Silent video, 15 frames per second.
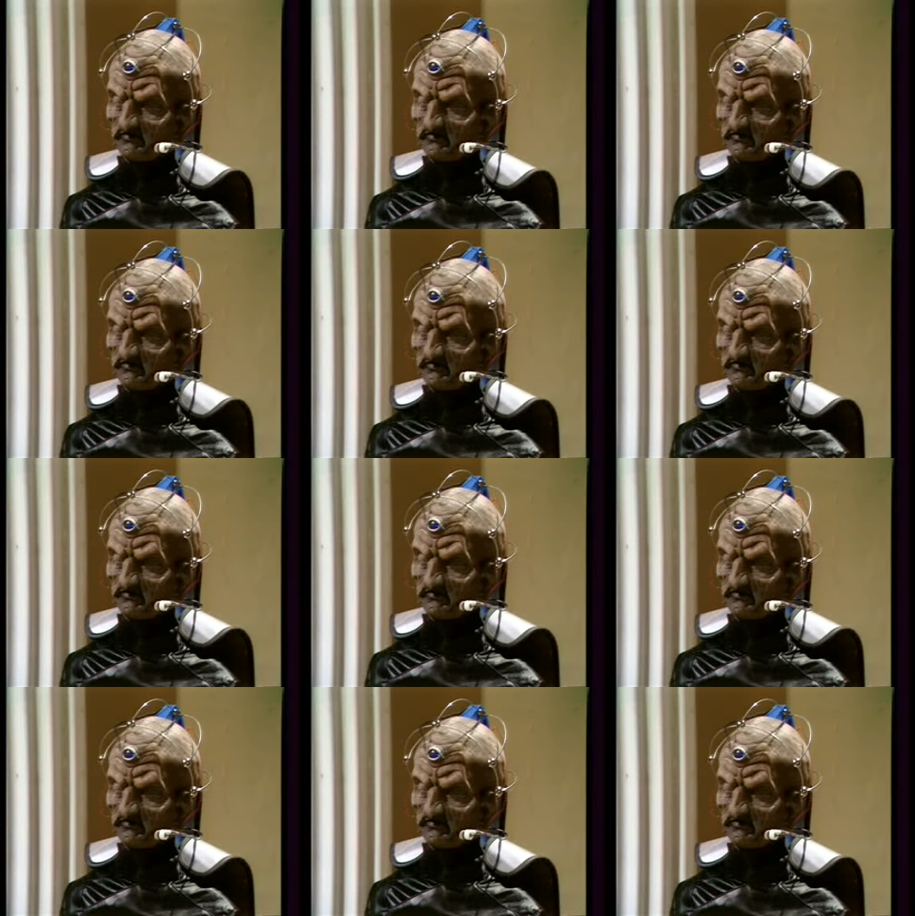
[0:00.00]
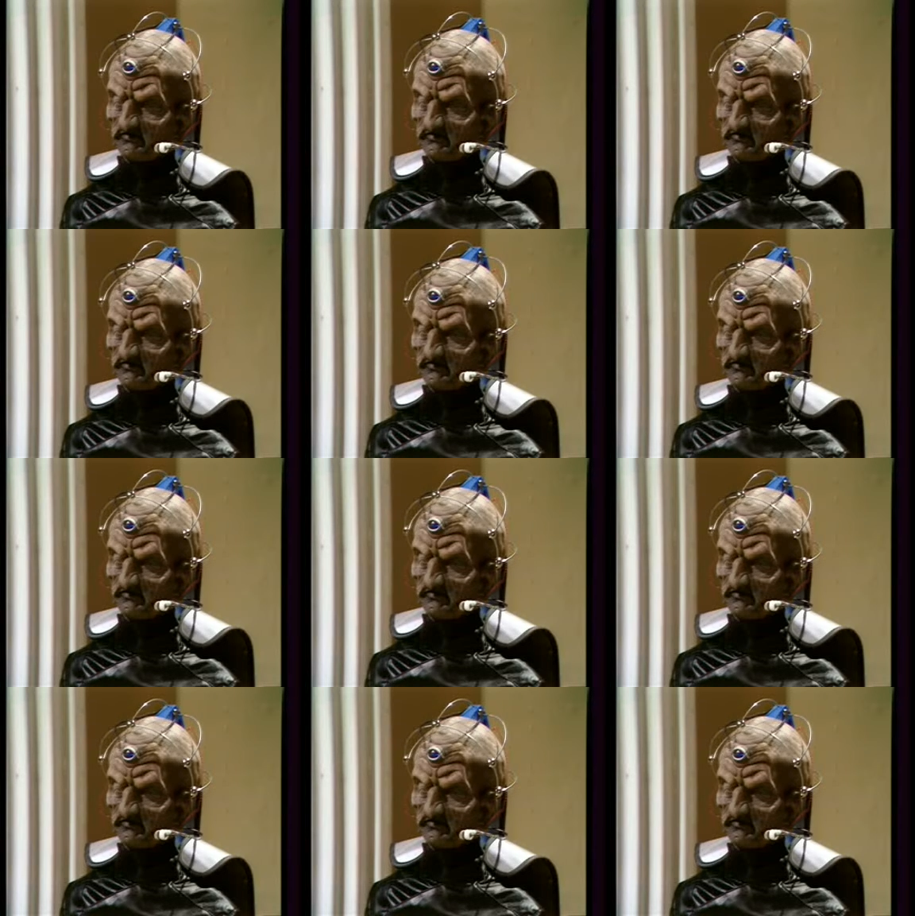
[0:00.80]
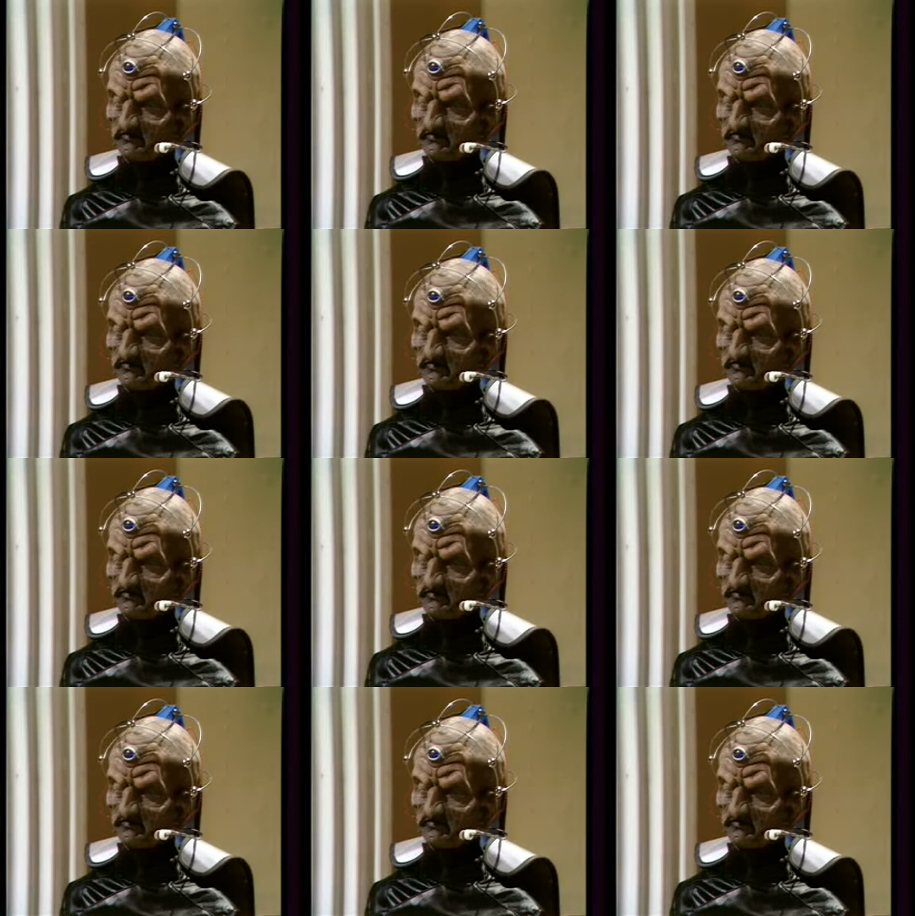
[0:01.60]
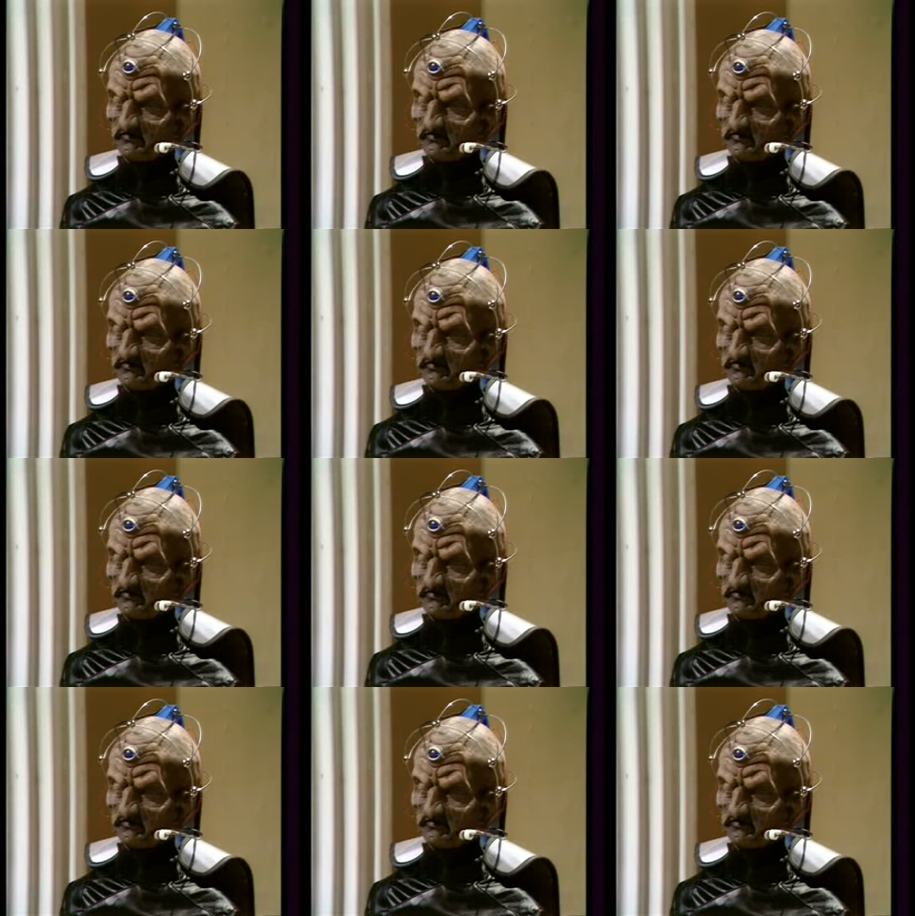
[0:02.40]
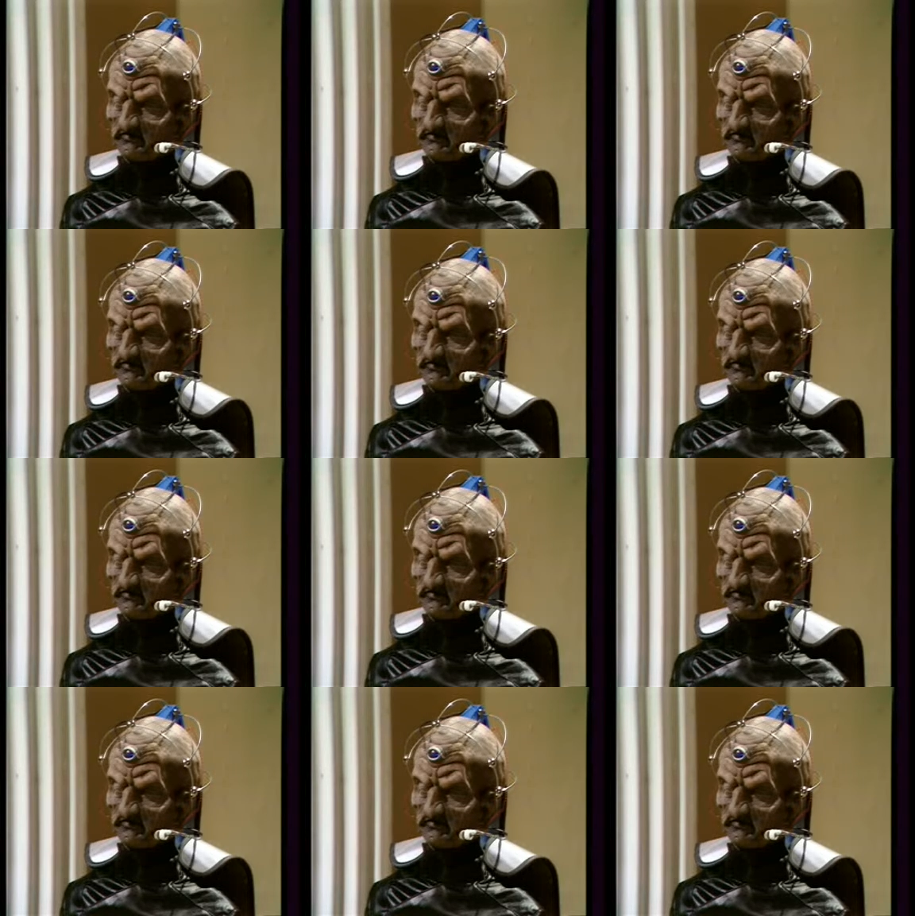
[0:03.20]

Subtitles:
Nobody's mouth can be seen.